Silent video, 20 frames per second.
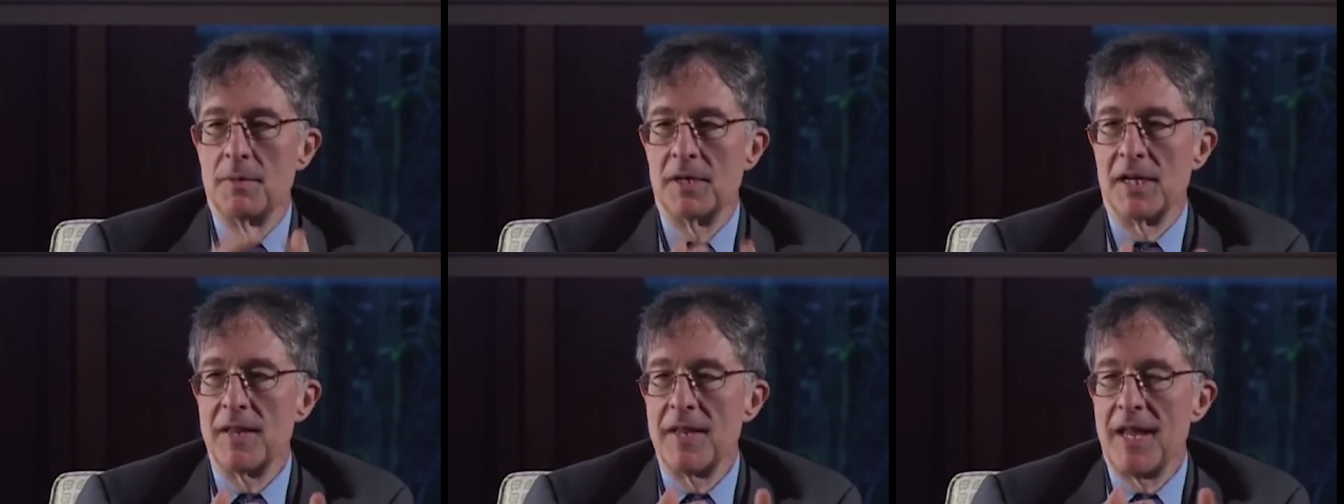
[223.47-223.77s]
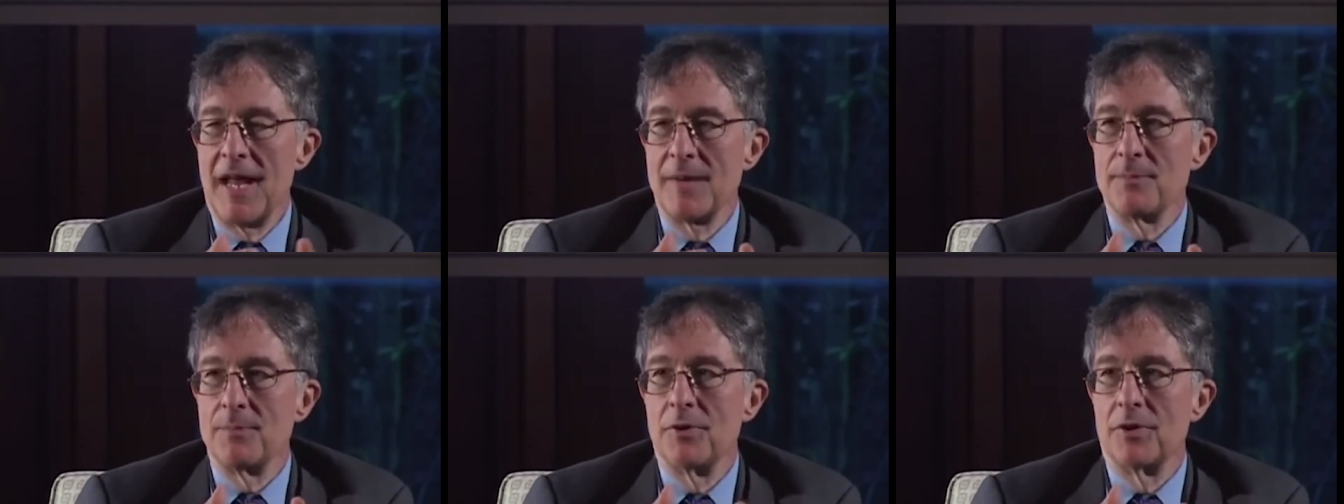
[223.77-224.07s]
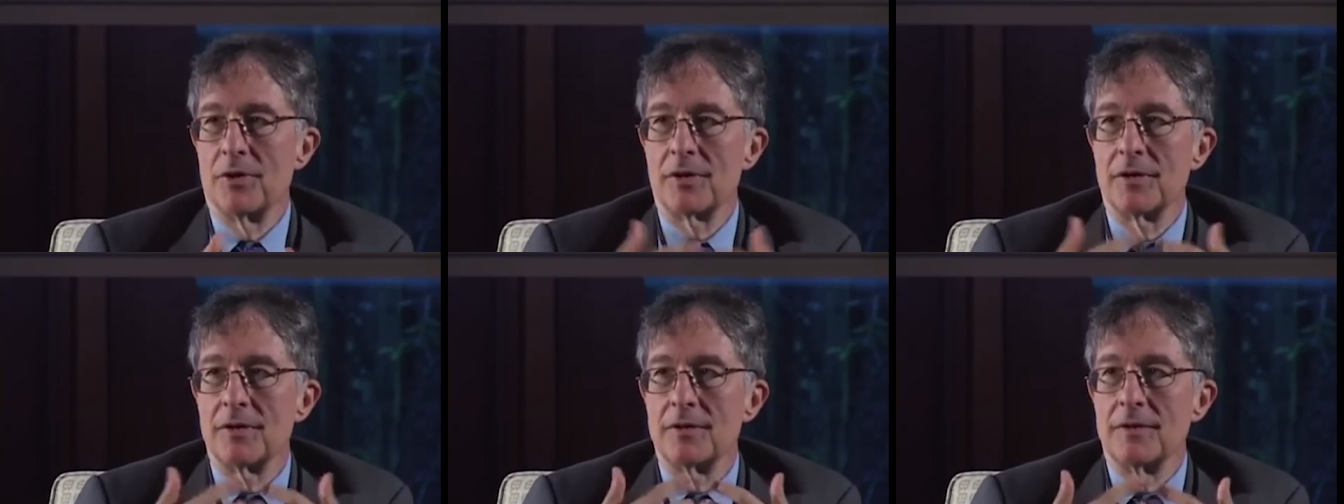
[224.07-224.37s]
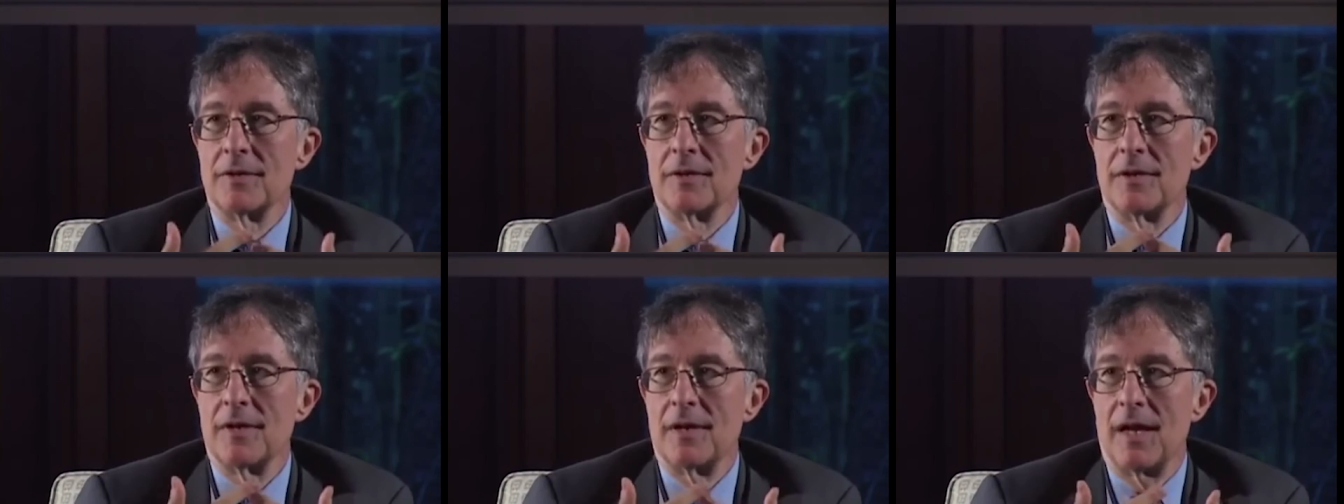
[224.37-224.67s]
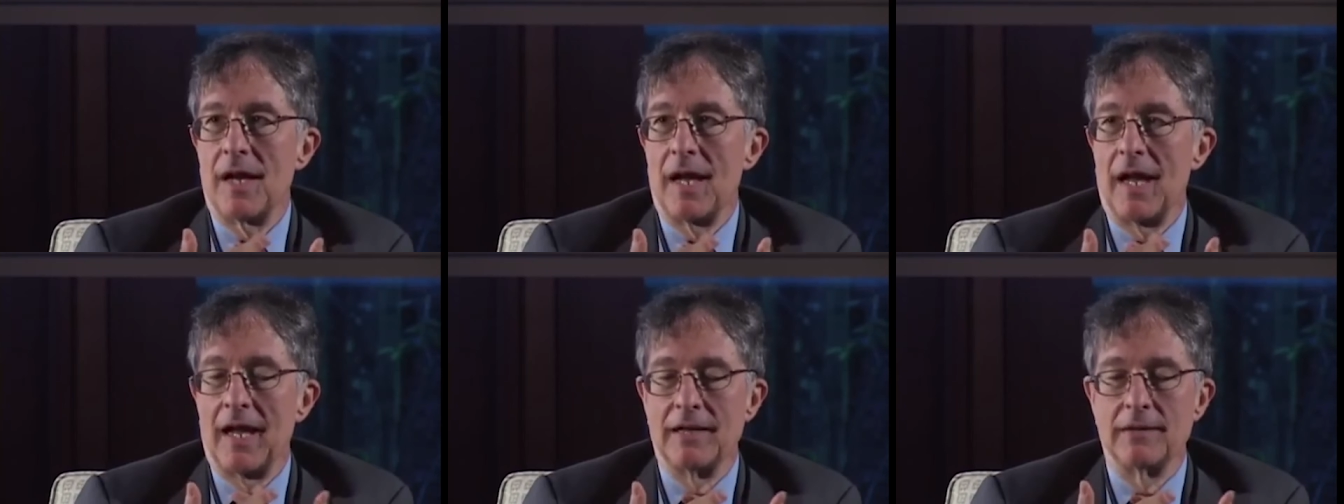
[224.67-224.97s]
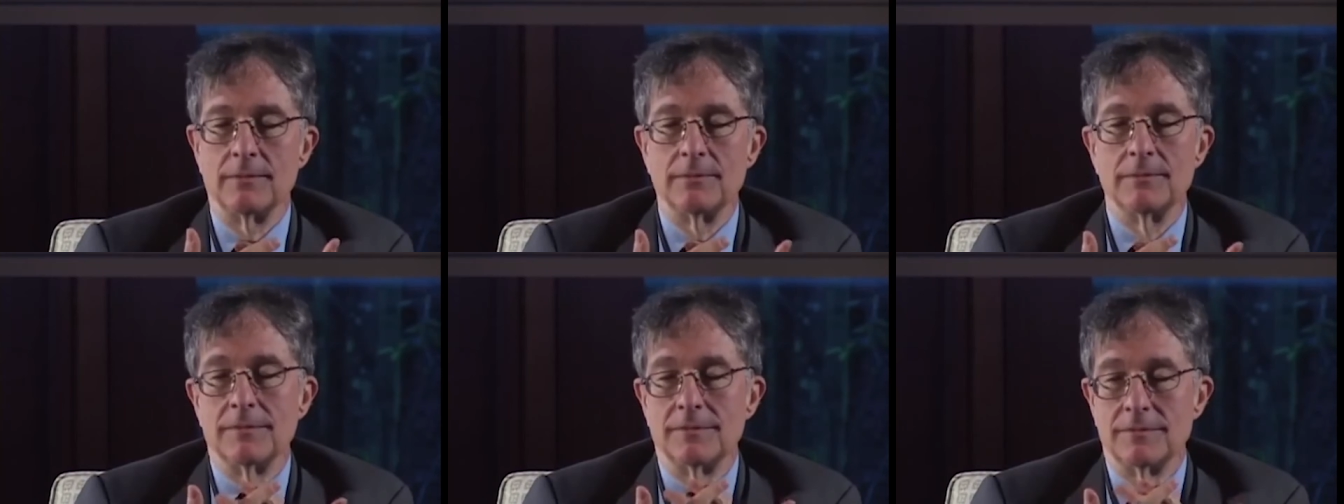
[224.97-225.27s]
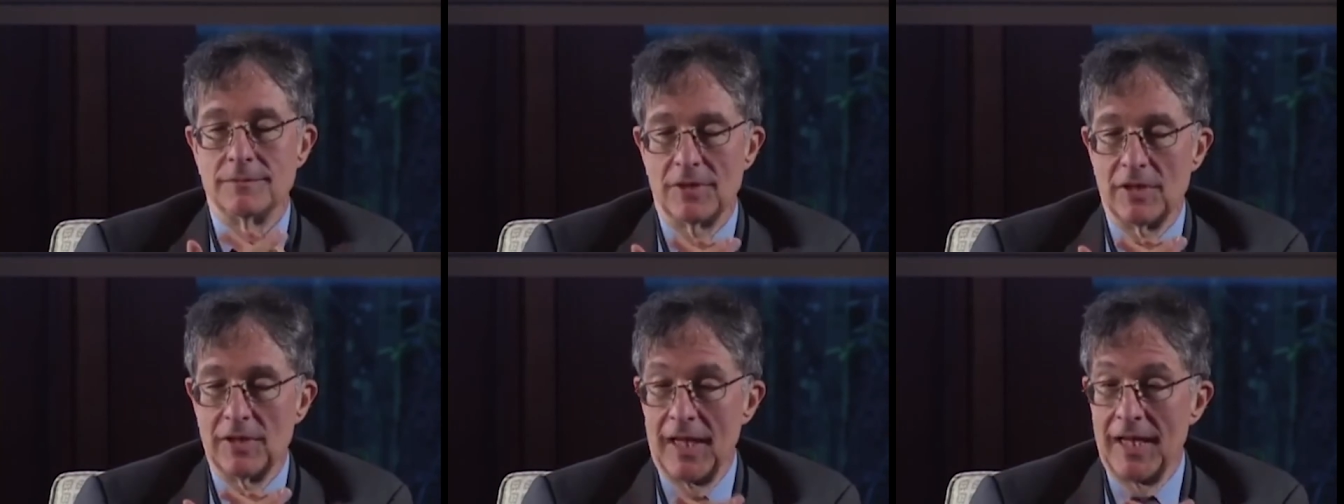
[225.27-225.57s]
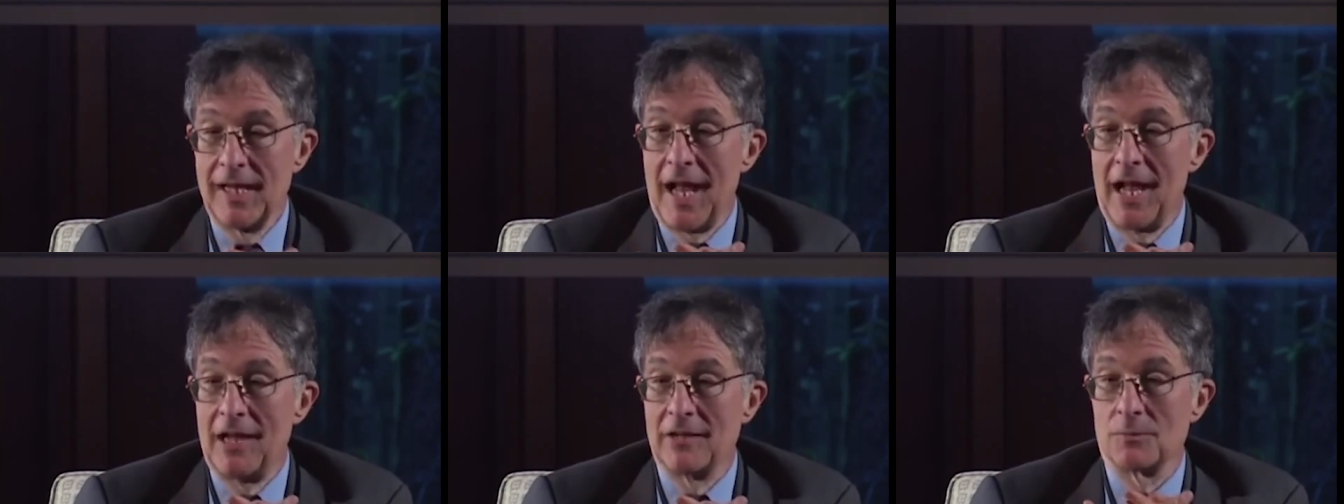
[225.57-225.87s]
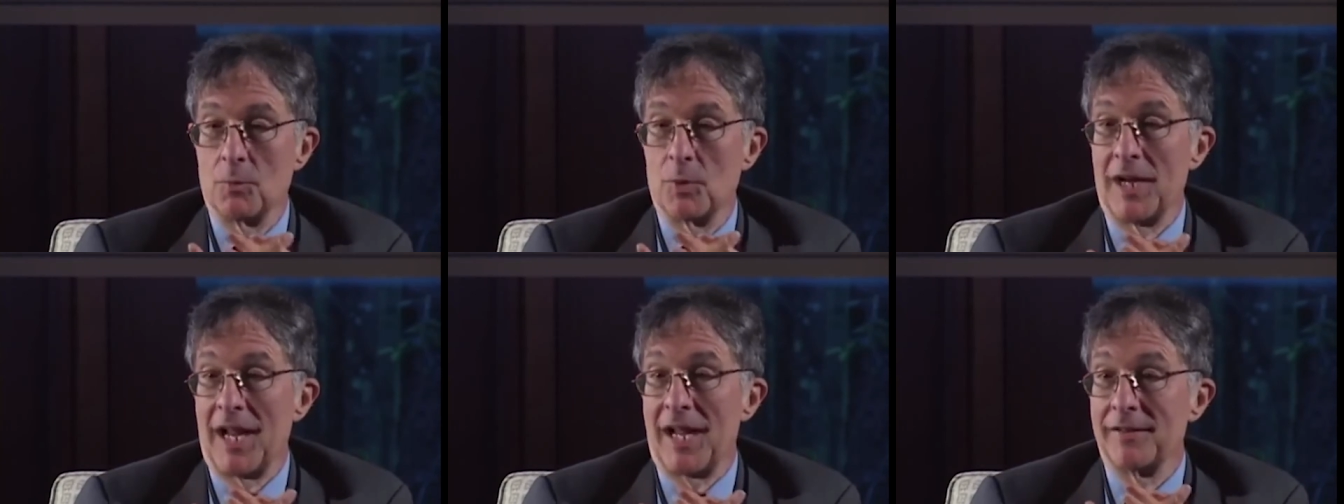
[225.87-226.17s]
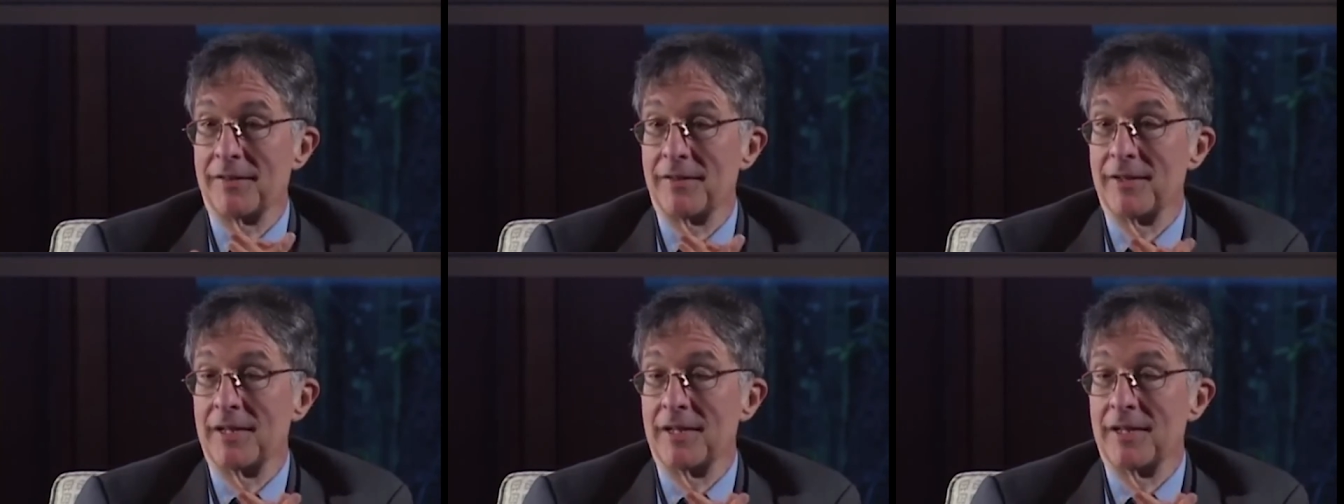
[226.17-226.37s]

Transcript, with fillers: but in that book I lay out what I